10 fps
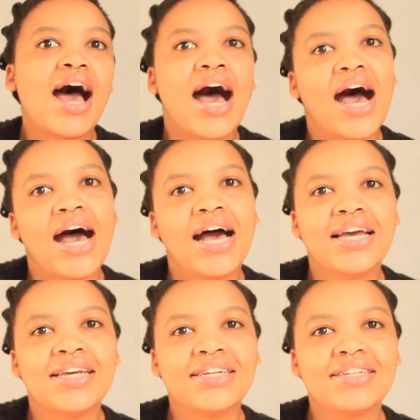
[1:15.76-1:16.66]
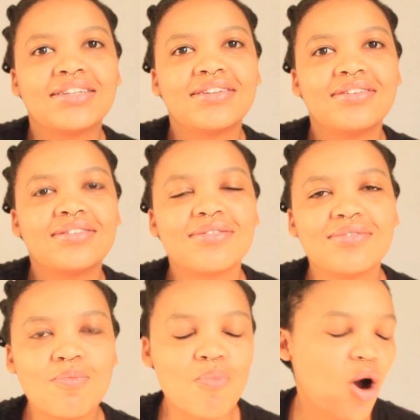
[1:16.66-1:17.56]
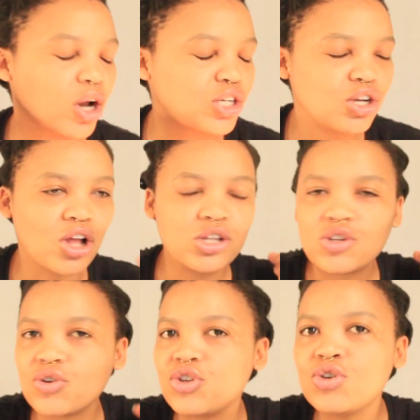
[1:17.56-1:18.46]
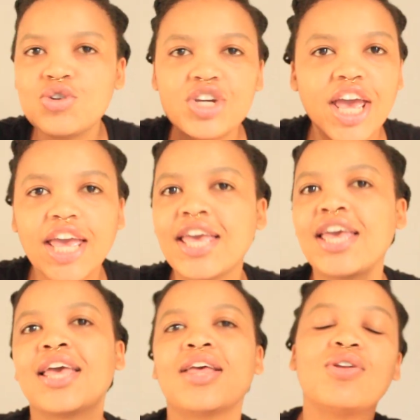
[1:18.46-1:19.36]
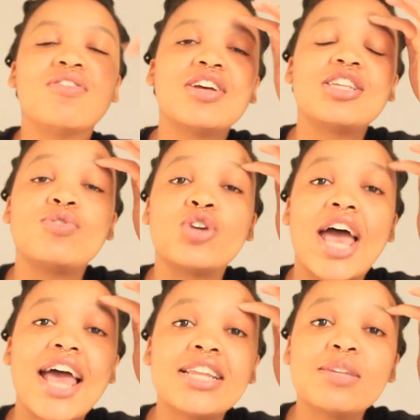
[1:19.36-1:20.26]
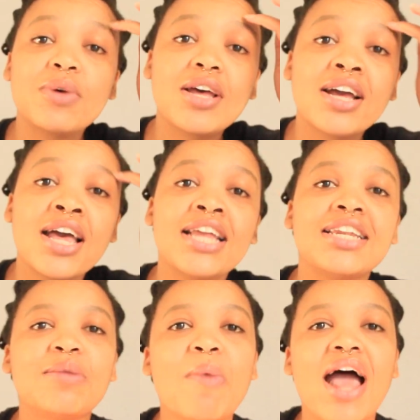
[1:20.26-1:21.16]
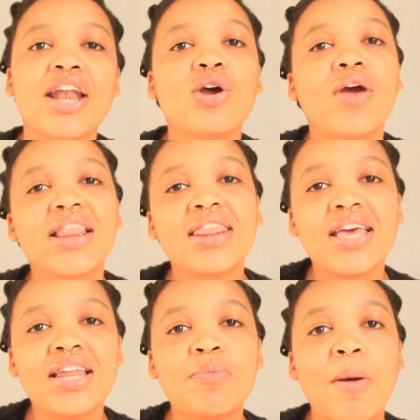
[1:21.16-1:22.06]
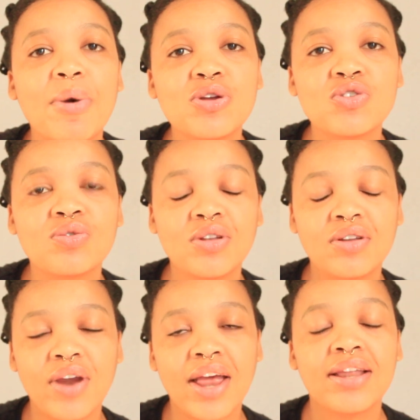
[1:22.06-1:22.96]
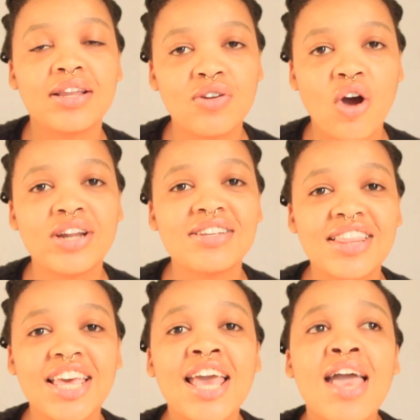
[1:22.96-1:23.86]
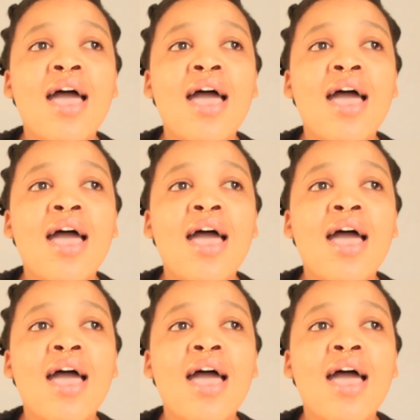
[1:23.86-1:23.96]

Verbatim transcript: I marched on to UJ, University of Johannesburg, did my undergrad there, did my postgrad in honesty,